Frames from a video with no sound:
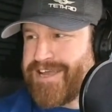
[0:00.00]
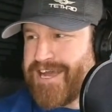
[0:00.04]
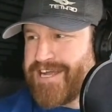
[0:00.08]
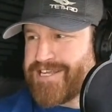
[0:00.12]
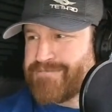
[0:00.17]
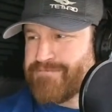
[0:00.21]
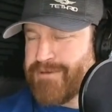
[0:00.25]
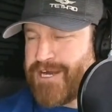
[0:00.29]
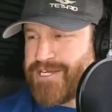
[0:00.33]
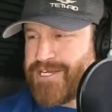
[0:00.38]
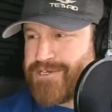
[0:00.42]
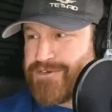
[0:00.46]

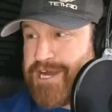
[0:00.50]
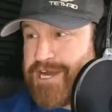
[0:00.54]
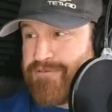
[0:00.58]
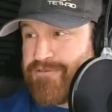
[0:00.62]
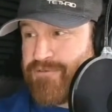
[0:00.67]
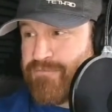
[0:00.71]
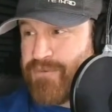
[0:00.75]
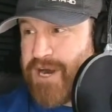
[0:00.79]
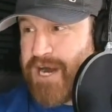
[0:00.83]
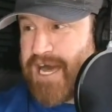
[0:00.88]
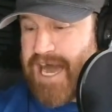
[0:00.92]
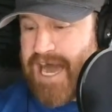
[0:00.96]
catch my
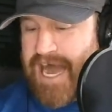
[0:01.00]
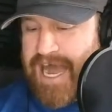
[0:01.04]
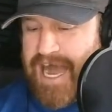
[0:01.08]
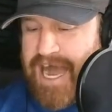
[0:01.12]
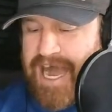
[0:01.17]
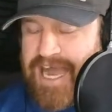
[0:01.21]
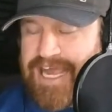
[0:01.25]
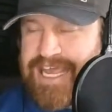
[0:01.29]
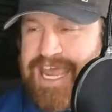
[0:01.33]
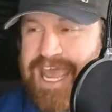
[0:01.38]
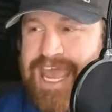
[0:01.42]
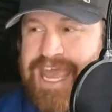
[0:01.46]
drift. But
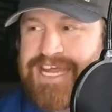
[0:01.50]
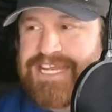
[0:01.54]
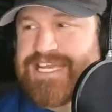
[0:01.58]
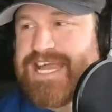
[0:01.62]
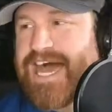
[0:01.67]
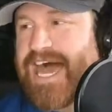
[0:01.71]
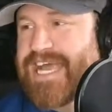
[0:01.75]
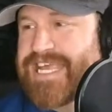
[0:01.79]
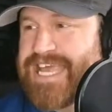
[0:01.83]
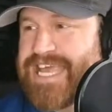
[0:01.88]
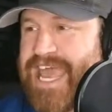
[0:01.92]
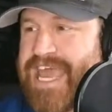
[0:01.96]
I
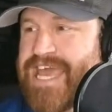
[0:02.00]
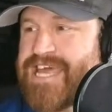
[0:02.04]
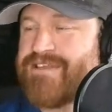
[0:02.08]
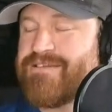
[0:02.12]
cannot